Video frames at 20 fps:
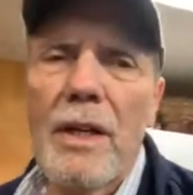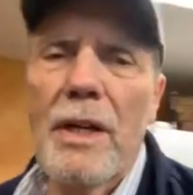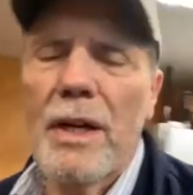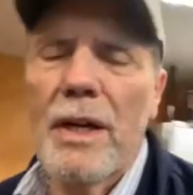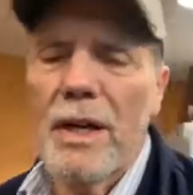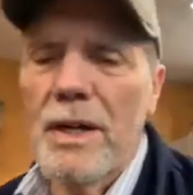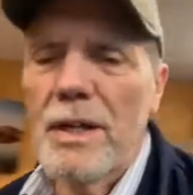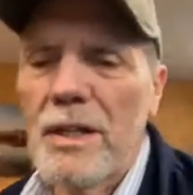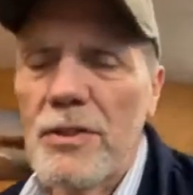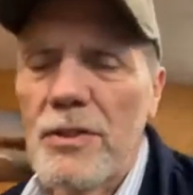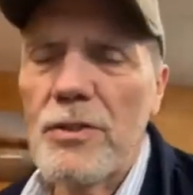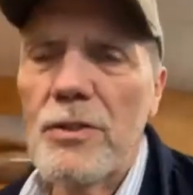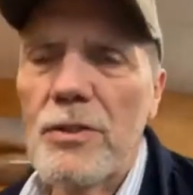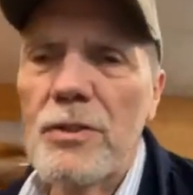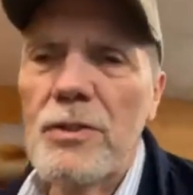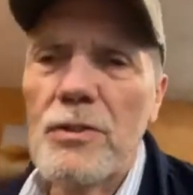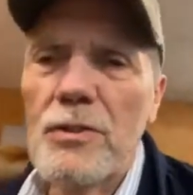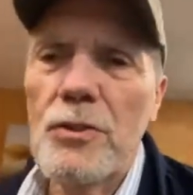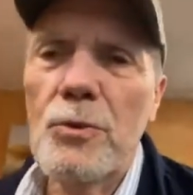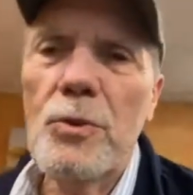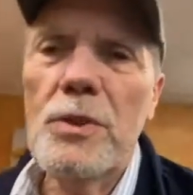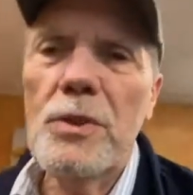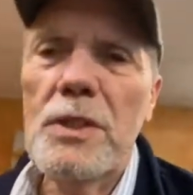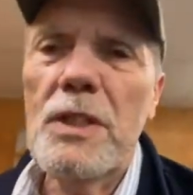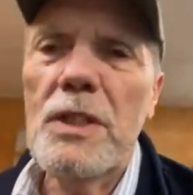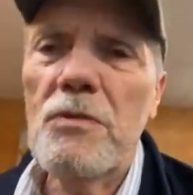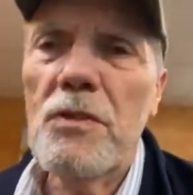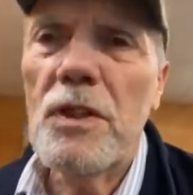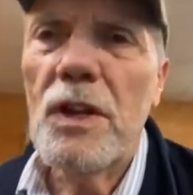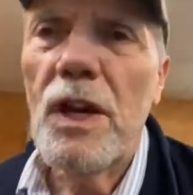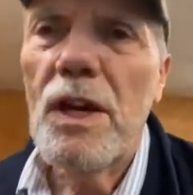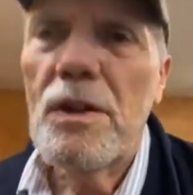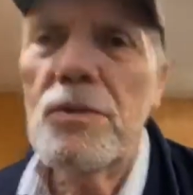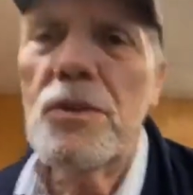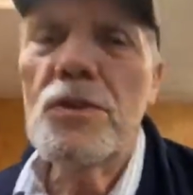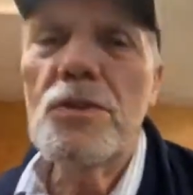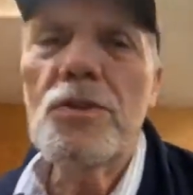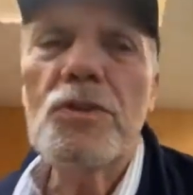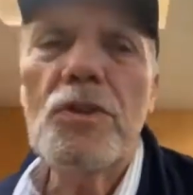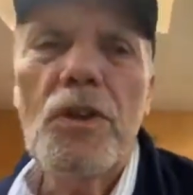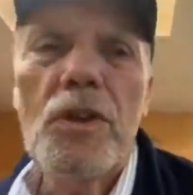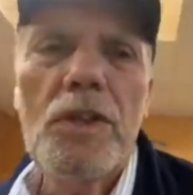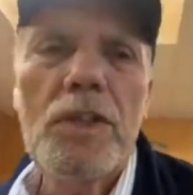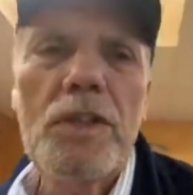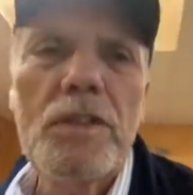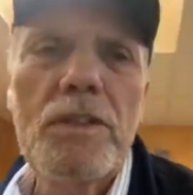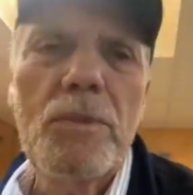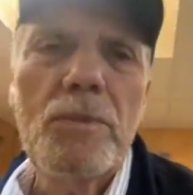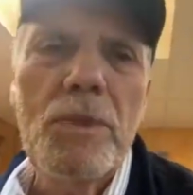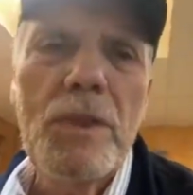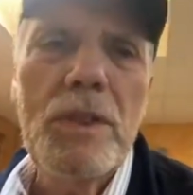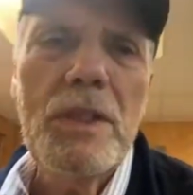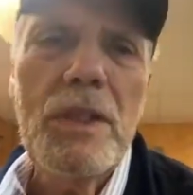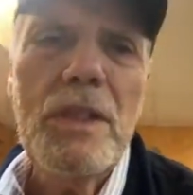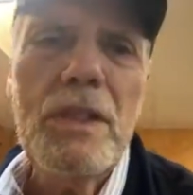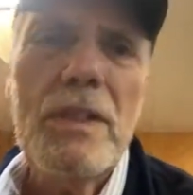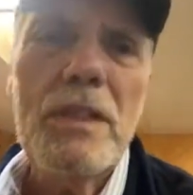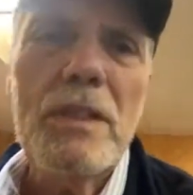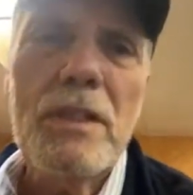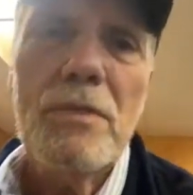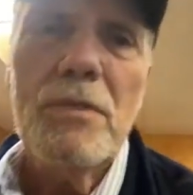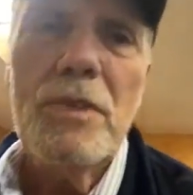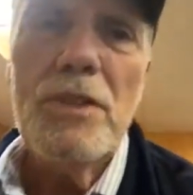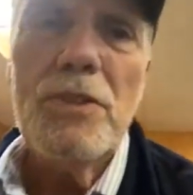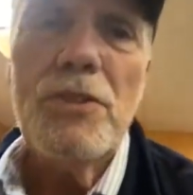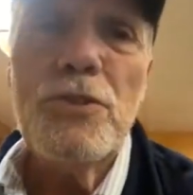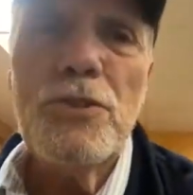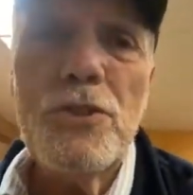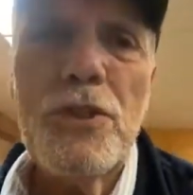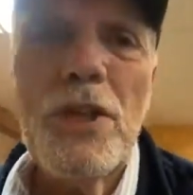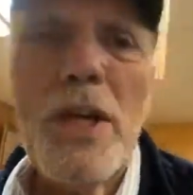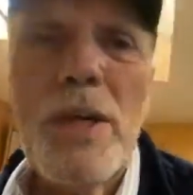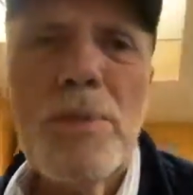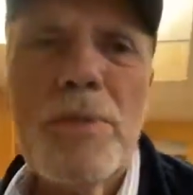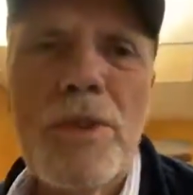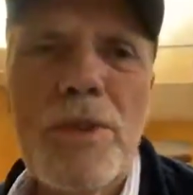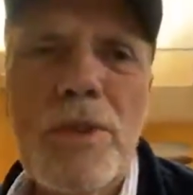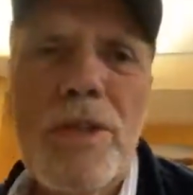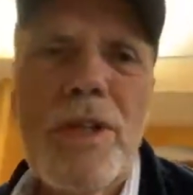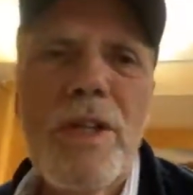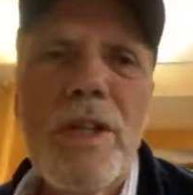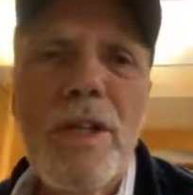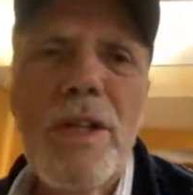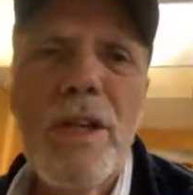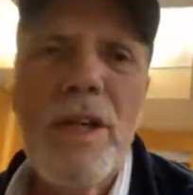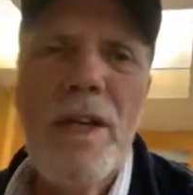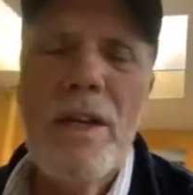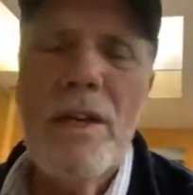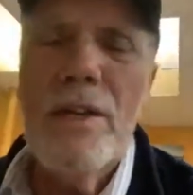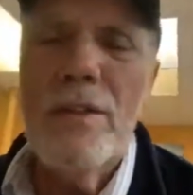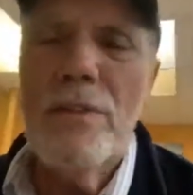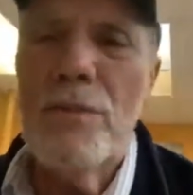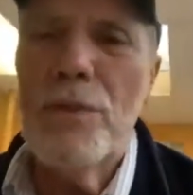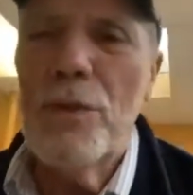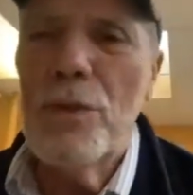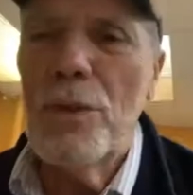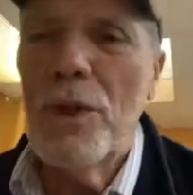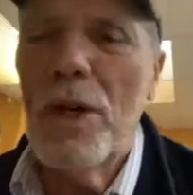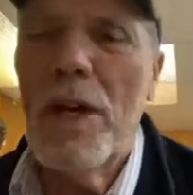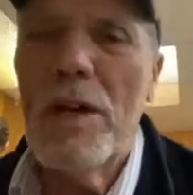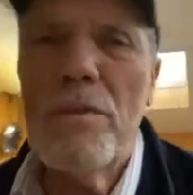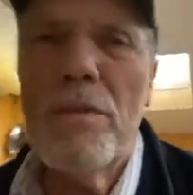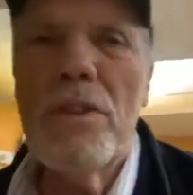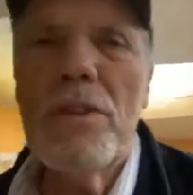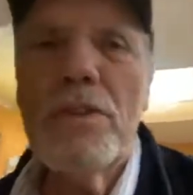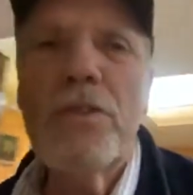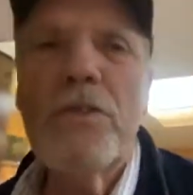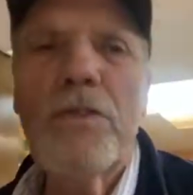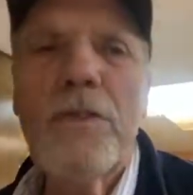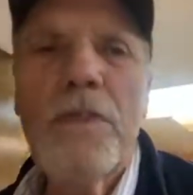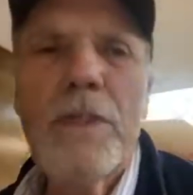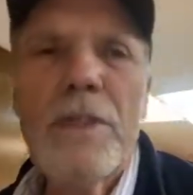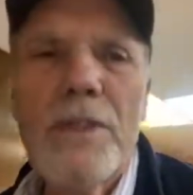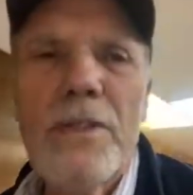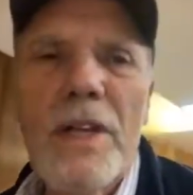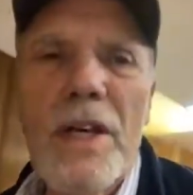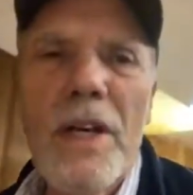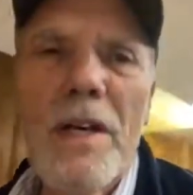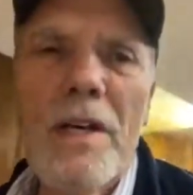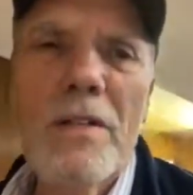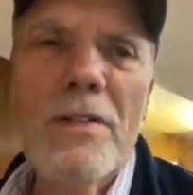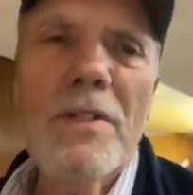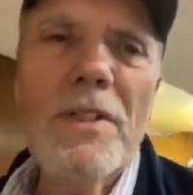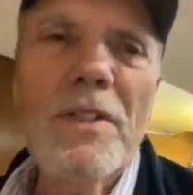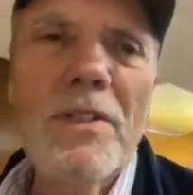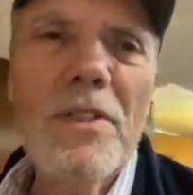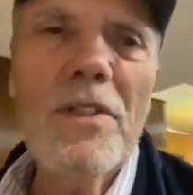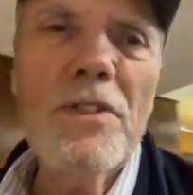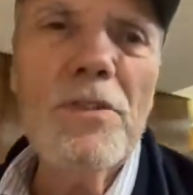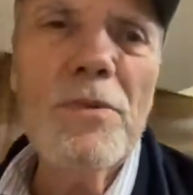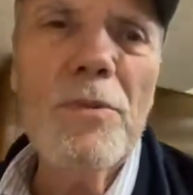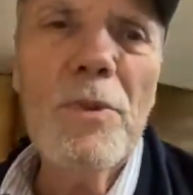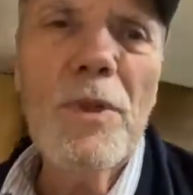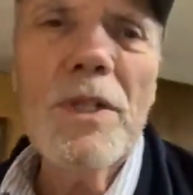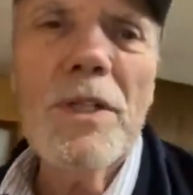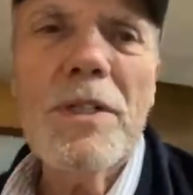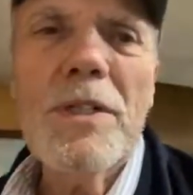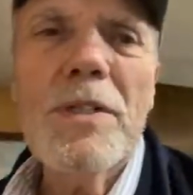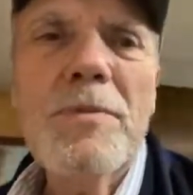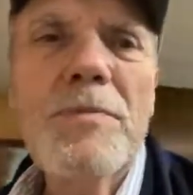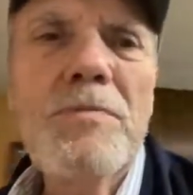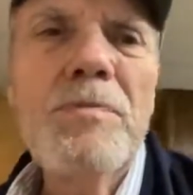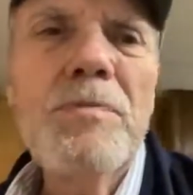And as you wouldn't even have to start at the beginning of each chapter if you have this figured out in this way.